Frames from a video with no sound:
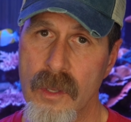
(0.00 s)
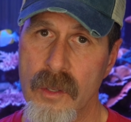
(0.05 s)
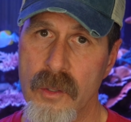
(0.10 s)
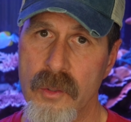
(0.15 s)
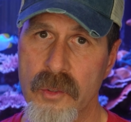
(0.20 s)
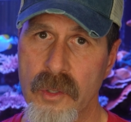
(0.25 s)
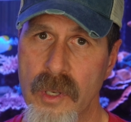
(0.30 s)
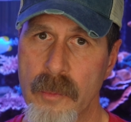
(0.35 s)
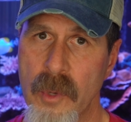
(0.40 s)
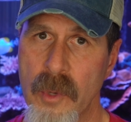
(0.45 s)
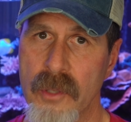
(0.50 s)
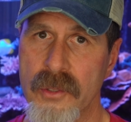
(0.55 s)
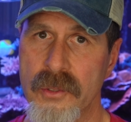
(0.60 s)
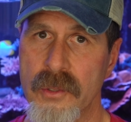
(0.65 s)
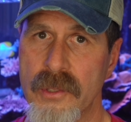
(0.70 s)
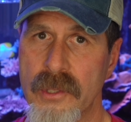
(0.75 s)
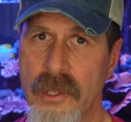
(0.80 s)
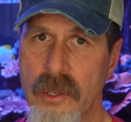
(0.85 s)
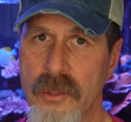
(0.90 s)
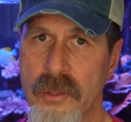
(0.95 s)
So I'm also
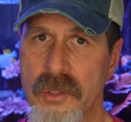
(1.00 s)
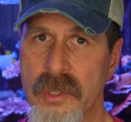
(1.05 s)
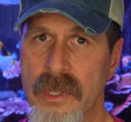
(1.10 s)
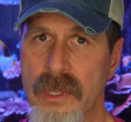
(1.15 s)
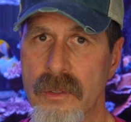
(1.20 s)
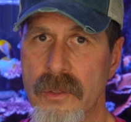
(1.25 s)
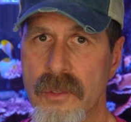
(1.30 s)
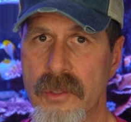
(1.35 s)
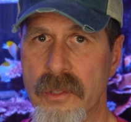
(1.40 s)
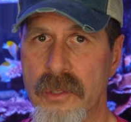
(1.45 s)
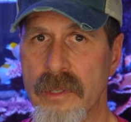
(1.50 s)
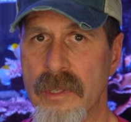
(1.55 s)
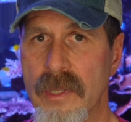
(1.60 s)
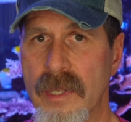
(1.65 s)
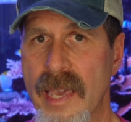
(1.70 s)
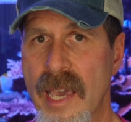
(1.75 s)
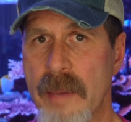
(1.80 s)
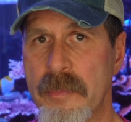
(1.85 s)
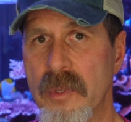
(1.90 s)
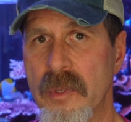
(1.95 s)
dosing certain
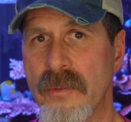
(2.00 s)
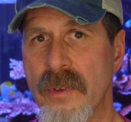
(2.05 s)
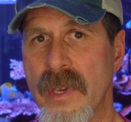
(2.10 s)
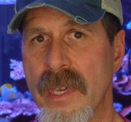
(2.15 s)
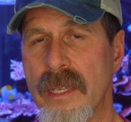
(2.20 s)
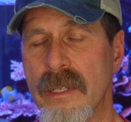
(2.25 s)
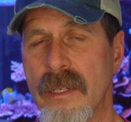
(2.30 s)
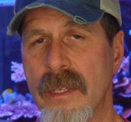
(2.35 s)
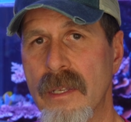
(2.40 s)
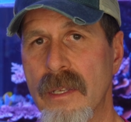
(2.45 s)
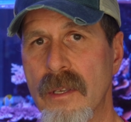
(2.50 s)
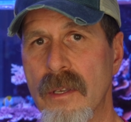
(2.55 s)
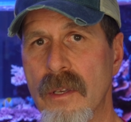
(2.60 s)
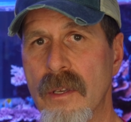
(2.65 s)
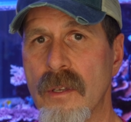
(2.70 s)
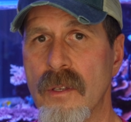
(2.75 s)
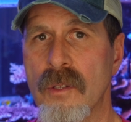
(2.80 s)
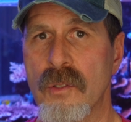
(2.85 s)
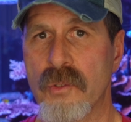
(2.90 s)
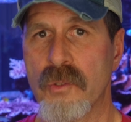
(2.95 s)
Captivate
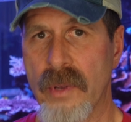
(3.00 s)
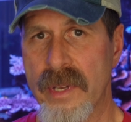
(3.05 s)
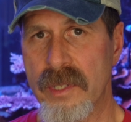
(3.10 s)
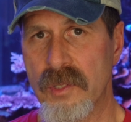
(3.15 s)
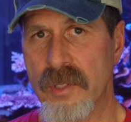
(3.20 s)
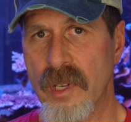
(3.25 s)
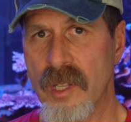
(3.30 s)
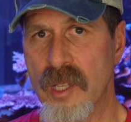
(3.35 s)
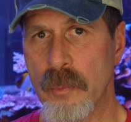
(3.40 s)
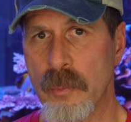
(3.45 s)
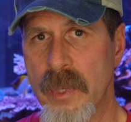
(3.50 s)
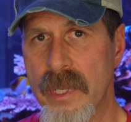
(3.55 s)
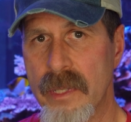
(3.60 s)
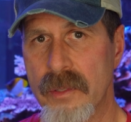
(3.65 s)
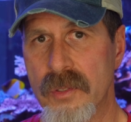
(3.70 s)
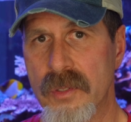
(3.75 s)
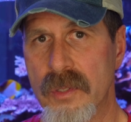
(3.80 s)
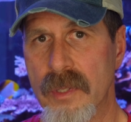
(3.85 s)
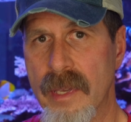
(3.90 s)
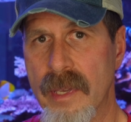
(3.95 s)
trace
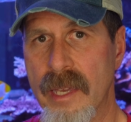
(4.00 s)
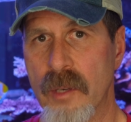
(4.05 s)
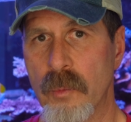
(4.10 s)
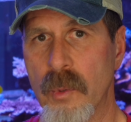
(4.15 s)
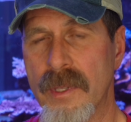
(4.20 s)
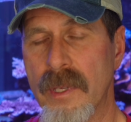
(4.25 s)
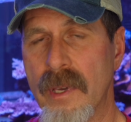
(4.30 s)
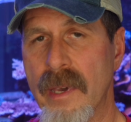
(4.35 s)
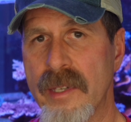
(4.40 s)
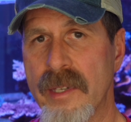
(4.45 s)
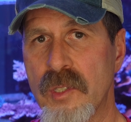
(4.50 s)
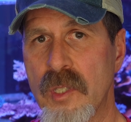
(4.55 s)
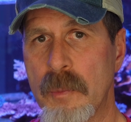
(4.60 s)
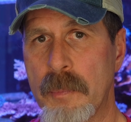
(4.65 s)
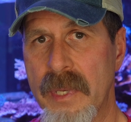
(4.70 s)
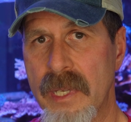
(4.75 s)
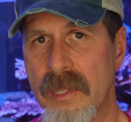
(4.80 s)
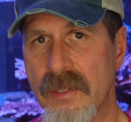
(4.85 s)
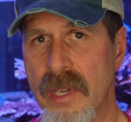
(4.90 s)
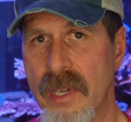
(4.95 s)
elements, and with the
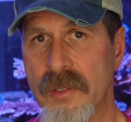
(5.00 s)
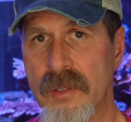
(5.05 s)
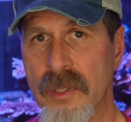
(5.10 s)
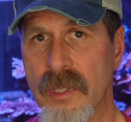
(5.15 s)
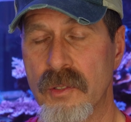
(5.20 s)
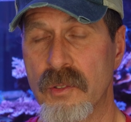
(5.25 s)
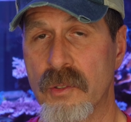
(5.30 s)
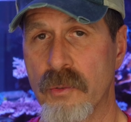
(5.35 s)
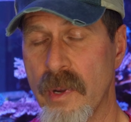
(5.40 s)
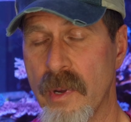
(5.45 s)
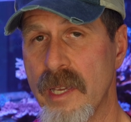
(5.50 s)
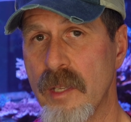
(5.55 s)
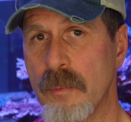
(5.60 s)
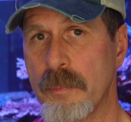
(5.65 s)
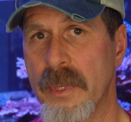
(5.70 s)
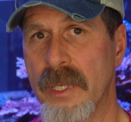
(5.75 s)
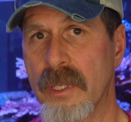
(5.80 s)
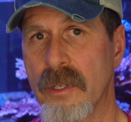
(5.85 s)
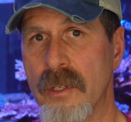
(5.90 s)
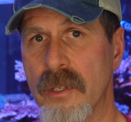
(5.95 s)
ICP testing, it's
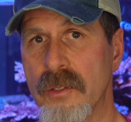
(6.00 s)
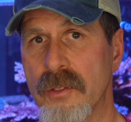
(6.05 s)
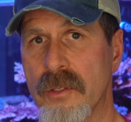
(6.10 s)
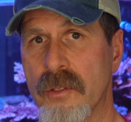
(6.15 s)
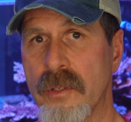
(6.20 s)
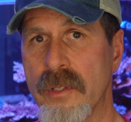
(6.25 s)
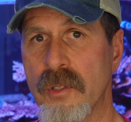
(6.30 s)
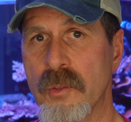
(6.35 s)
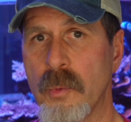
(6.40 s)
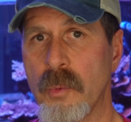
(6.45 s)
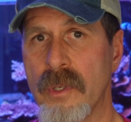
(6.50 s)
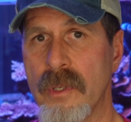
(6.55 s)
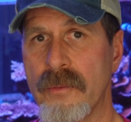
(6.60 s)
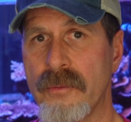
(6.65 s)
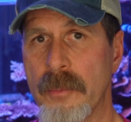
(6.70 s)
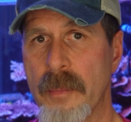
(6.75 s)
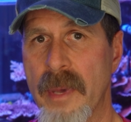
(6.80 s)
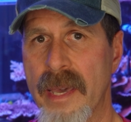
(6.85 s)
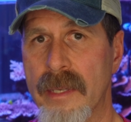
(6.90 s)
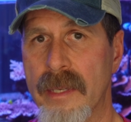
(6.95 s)
great because Chris Wood
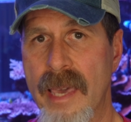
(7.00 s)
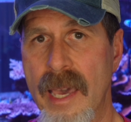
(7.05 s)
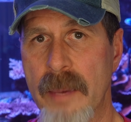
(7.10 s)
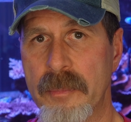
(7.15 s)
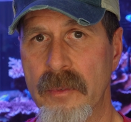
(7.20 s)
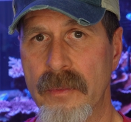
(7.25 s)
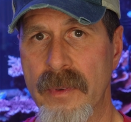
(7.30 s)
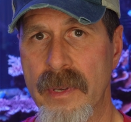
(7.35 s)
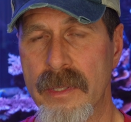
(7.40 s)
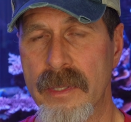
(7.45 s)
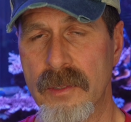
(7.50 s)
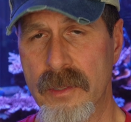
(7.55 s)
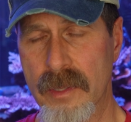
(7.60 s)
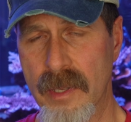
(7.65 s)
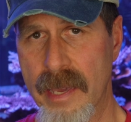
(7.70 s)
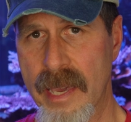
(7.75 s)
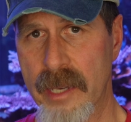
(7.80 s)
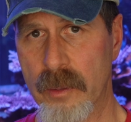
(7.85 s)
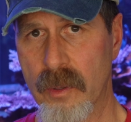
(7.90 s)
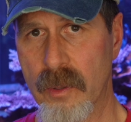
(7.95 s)
from
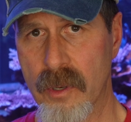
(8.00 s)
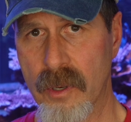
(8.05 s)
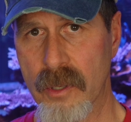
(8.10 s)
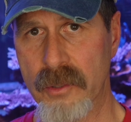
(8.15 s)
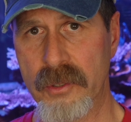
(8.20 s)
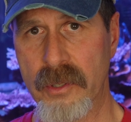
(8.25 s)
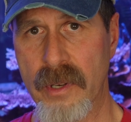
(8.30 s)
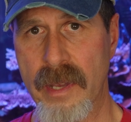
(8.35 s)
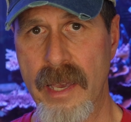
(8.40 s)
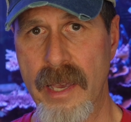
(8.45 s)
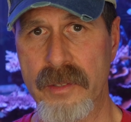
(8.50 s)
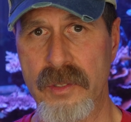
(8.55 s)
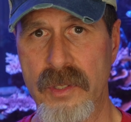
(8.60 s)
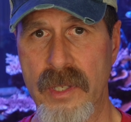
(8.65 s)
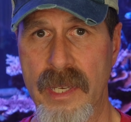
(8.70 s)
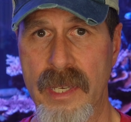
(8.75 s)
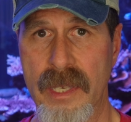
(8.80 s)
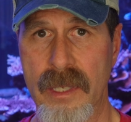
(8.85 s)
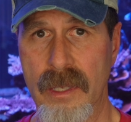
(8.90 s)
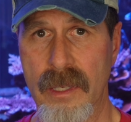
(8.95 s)
Captivate Aquaculture has
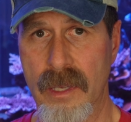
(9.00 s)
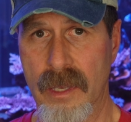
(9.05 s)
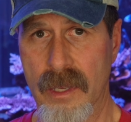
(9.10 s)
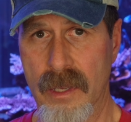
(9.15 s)
a